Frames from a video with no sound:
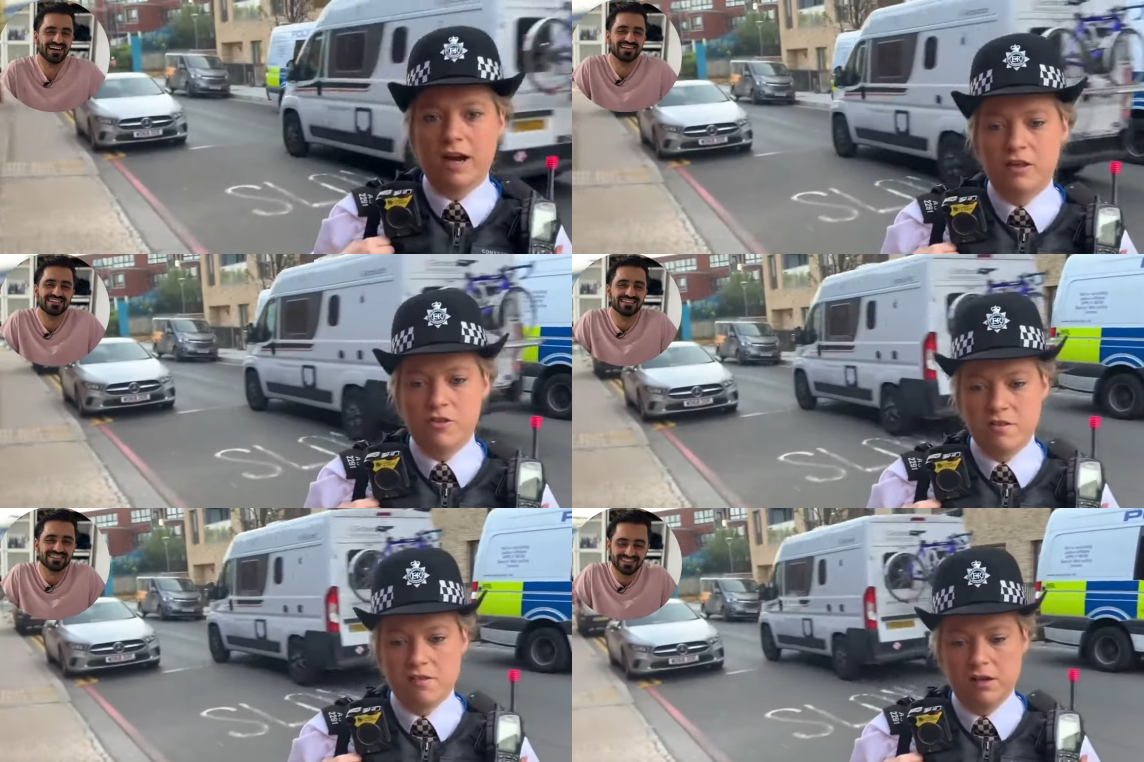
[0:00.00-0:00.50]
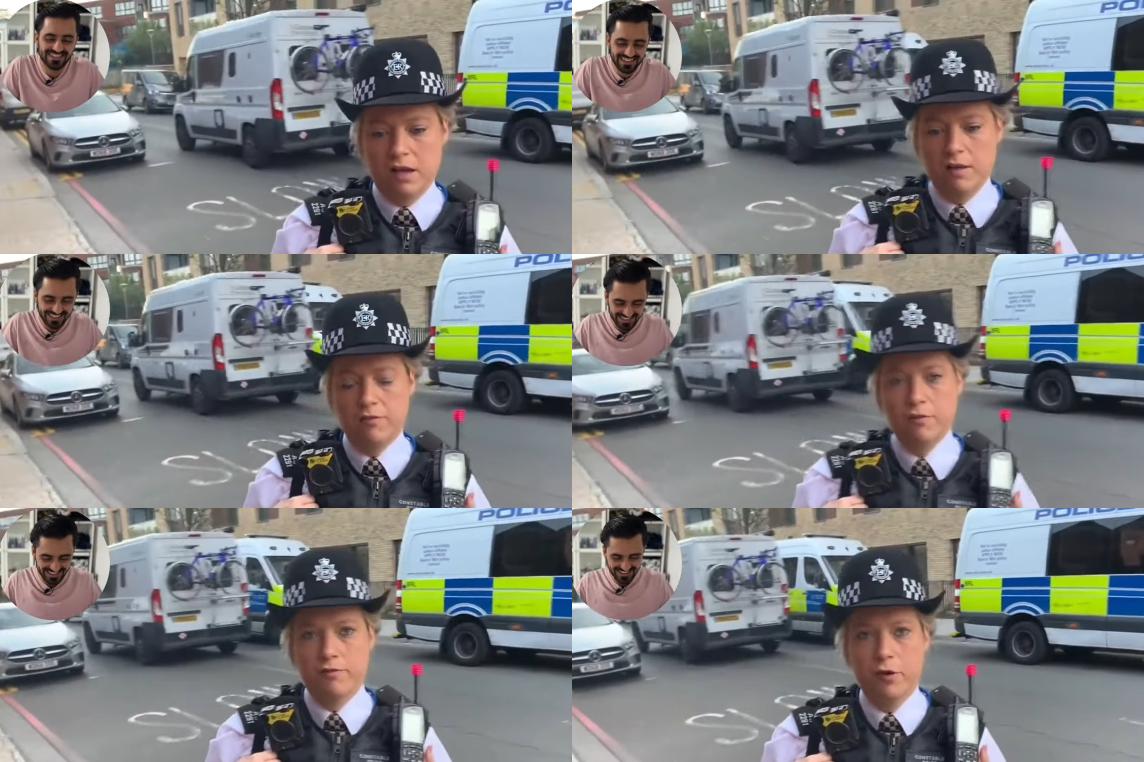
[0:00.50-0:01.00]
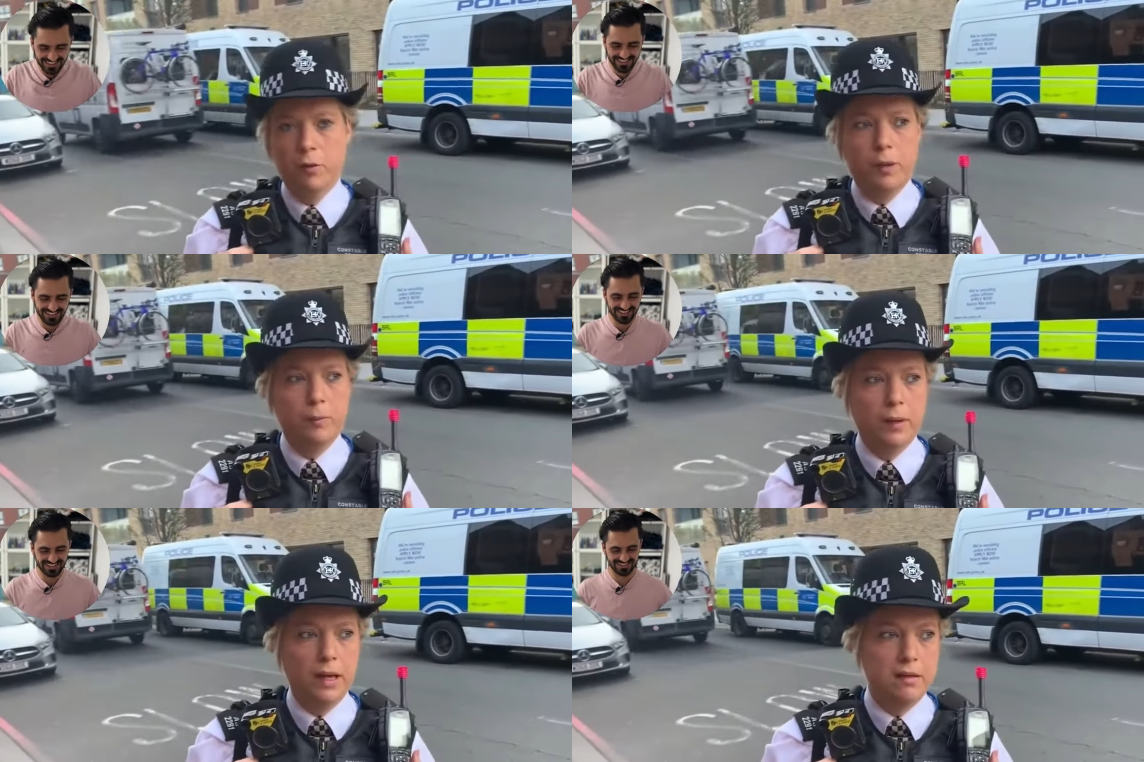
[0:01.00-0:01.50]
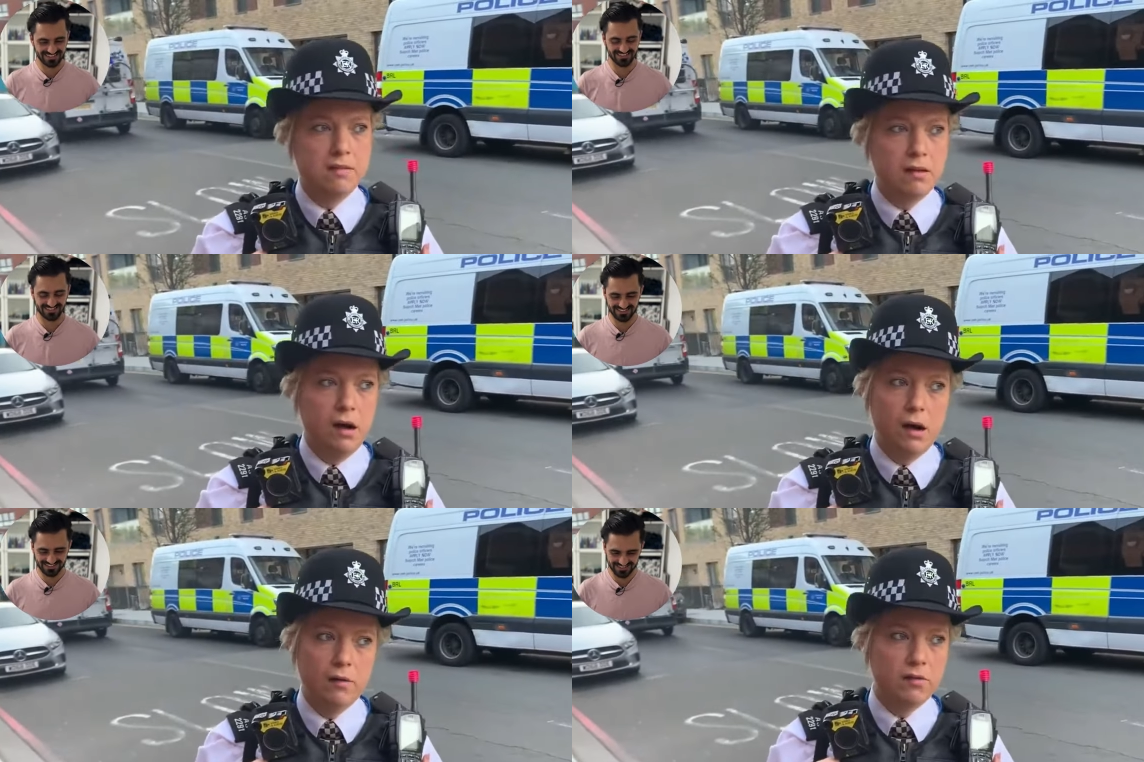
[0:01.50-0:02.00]
Speaker 1: Say. Suspicion,
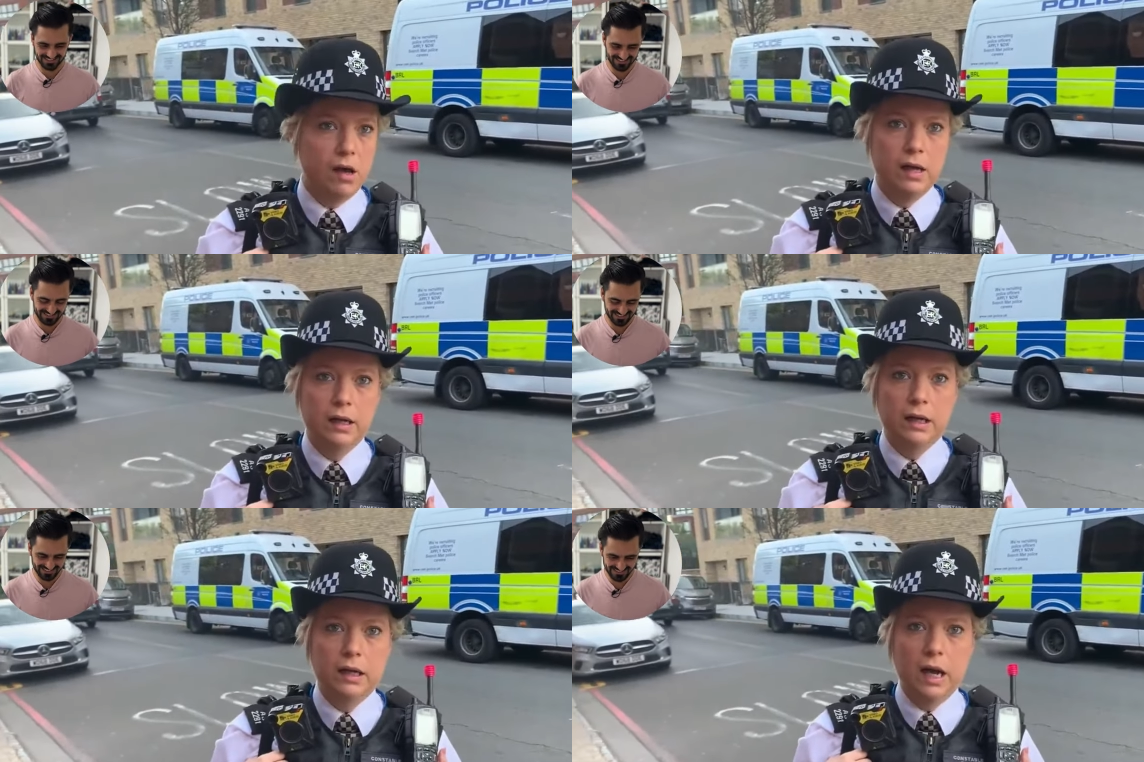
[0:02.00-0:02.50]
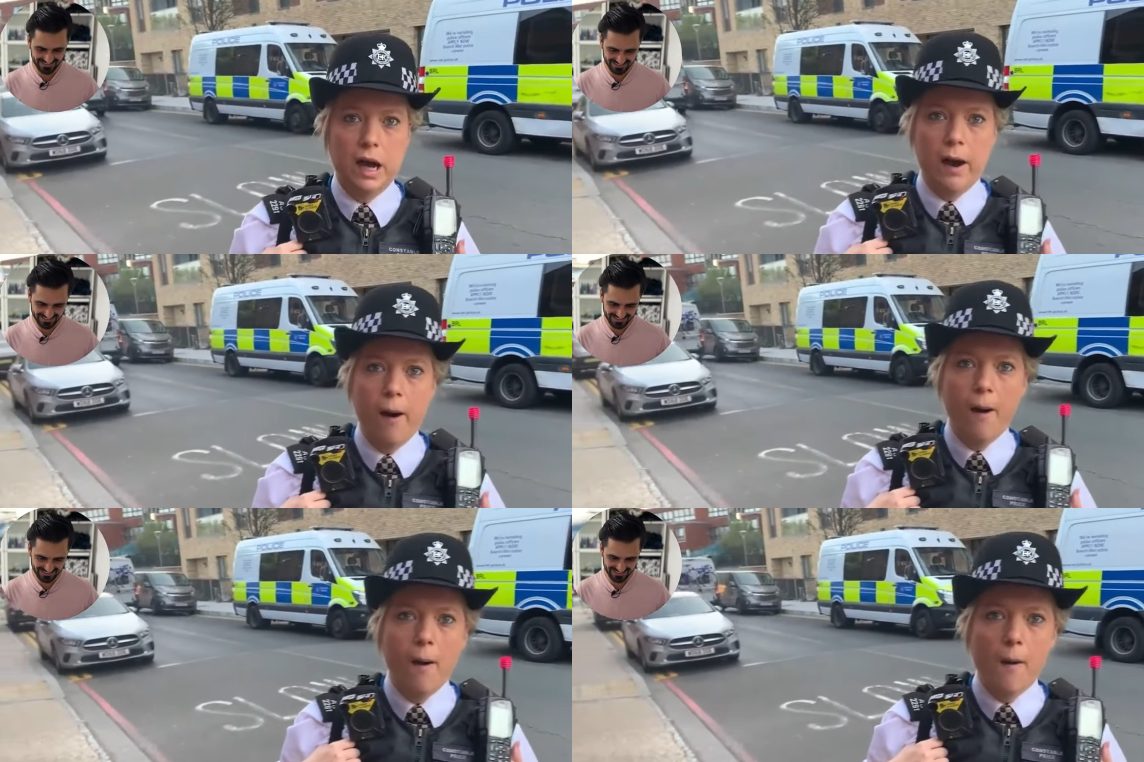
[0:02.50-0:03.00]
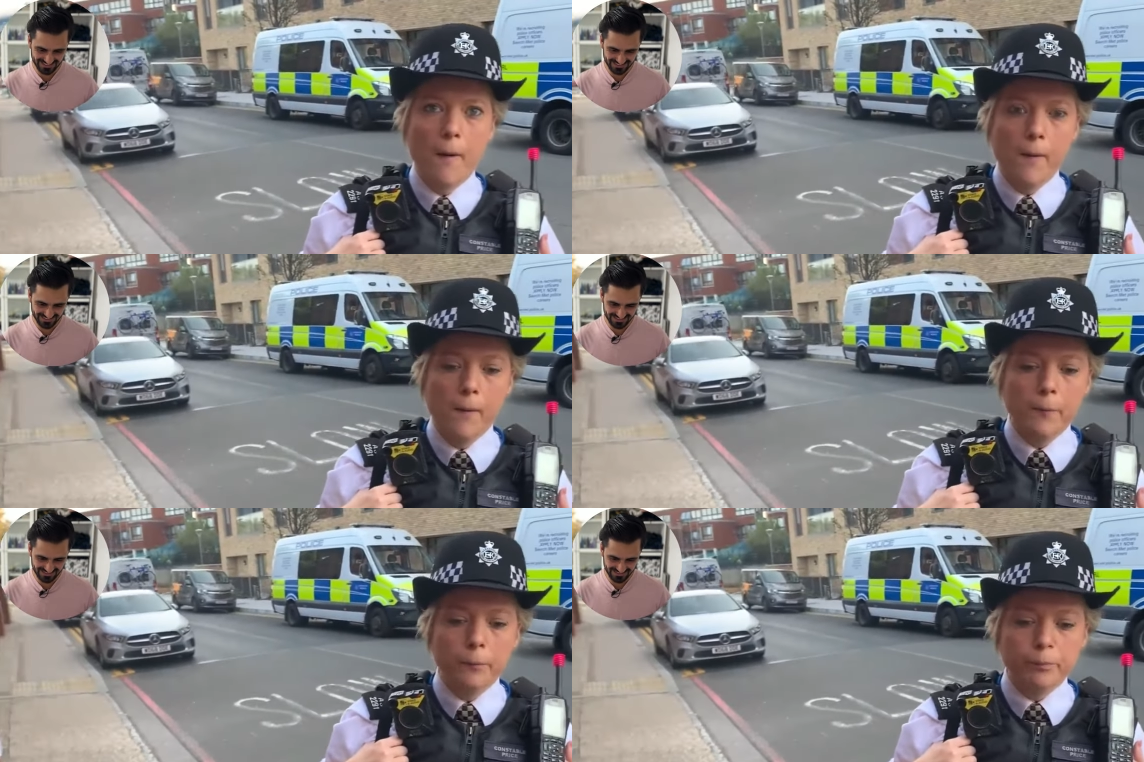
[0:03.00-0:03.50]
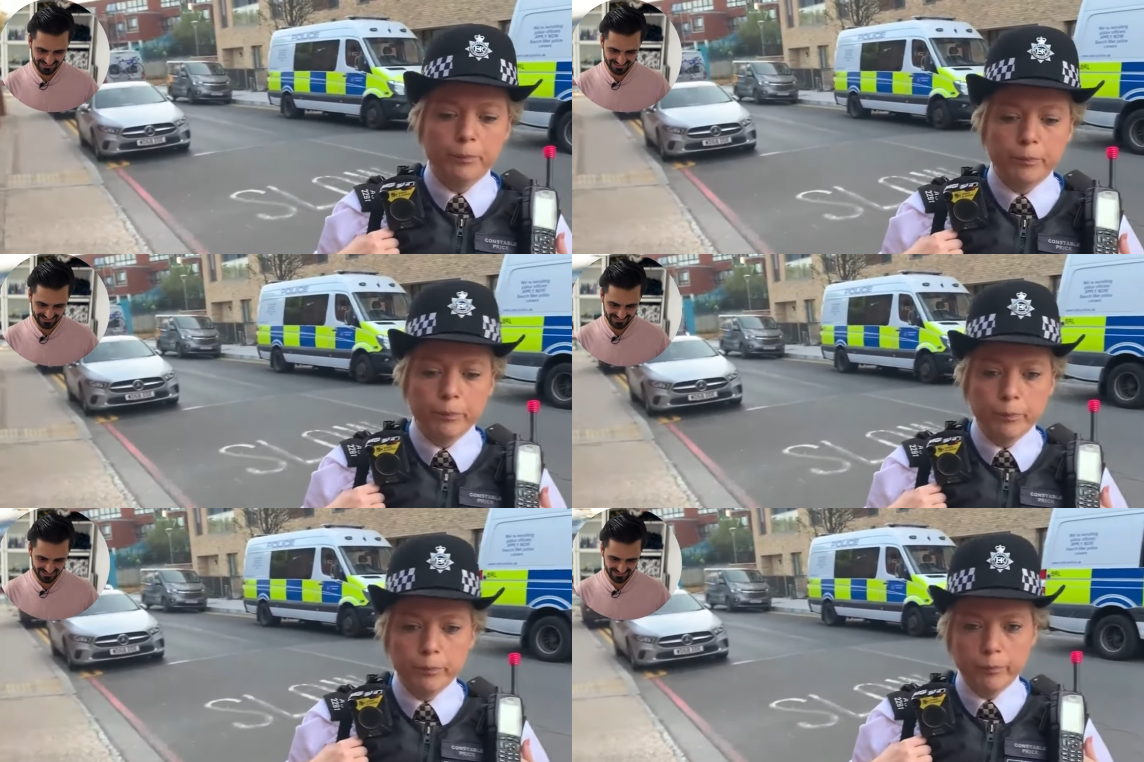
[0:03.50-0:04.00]
suspicion is not a crime.
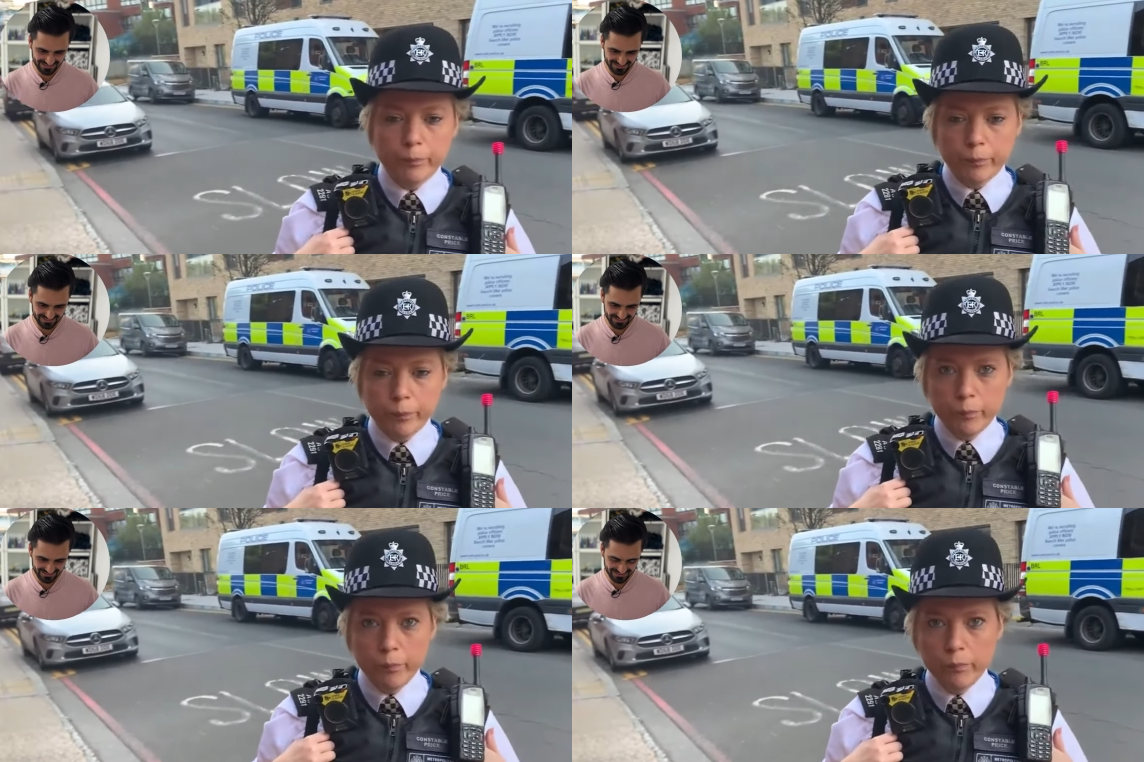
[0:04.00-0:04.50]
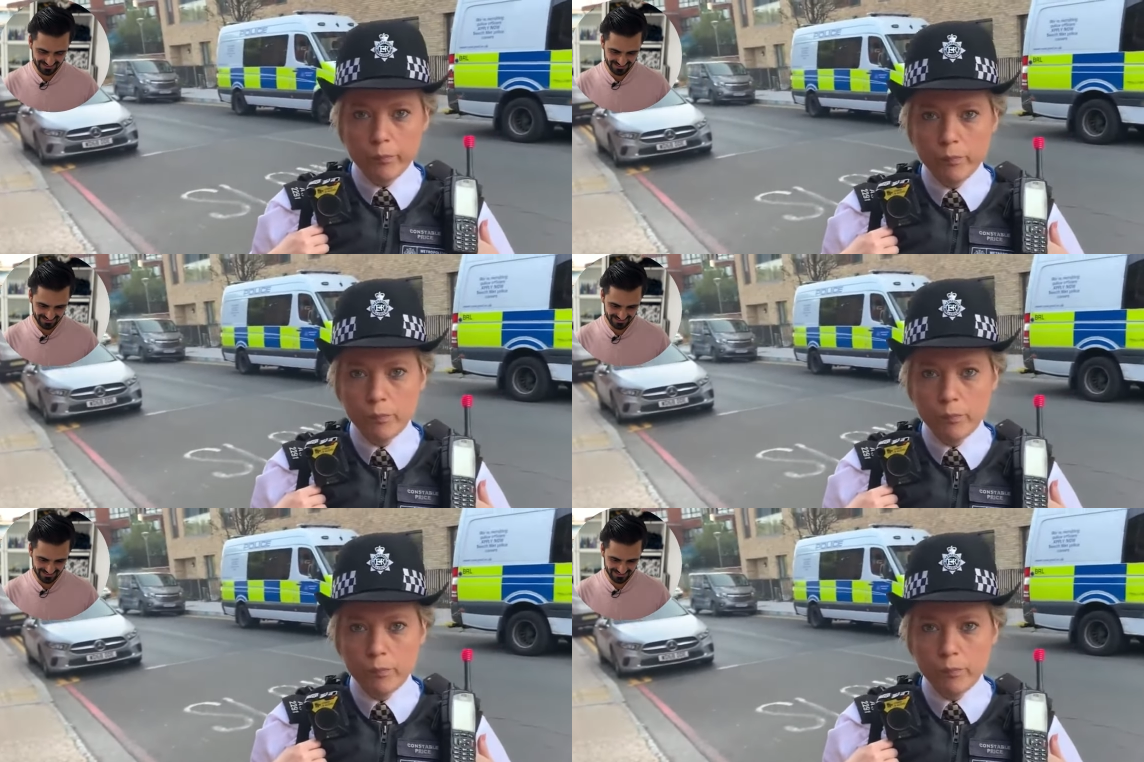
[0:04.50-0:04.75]
You suspecting me